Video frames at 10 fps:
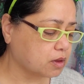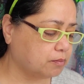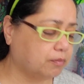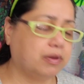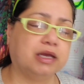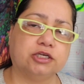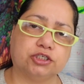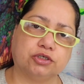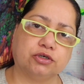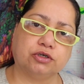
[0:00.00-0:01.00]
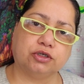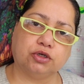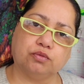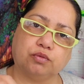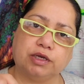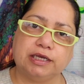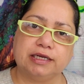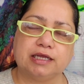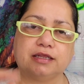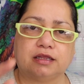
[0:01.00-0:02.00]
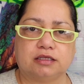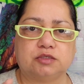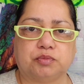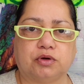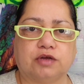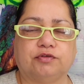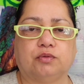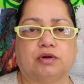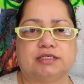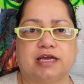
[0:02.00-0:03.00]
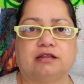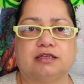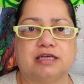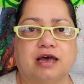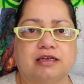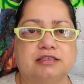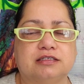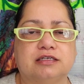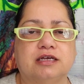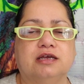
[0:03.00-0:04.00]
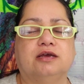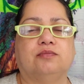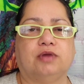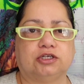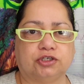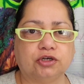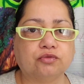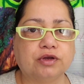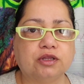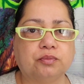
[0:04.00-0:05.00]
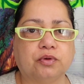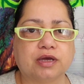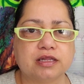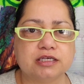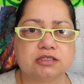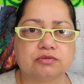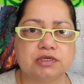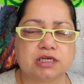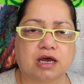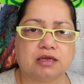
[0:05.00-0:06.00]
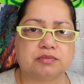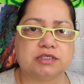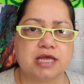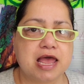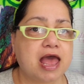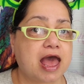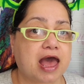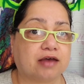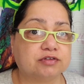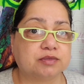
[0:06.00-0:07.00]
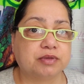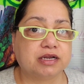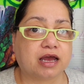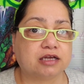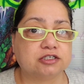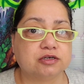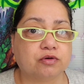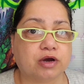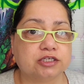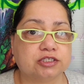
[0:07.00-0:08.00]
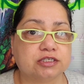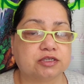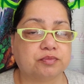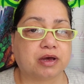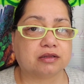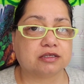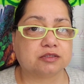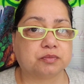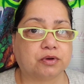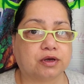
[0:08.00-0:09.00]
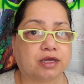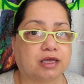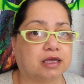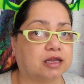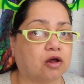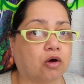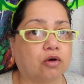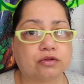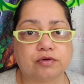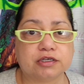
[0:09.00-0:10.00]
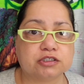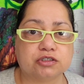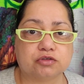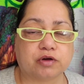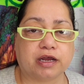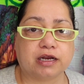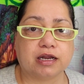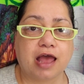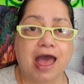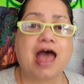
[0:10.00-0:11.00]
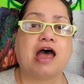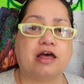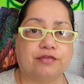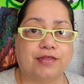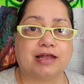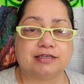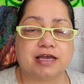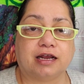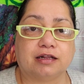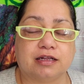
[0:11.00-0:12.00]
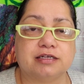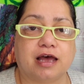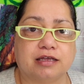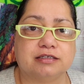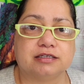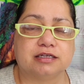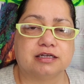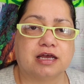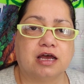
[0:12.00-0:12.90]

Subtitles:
make sure you read this book if you want to take the test. Make sure you read the book at least 3 times. Have somebody ask you questions about this book and get all the questions right, and then take the test.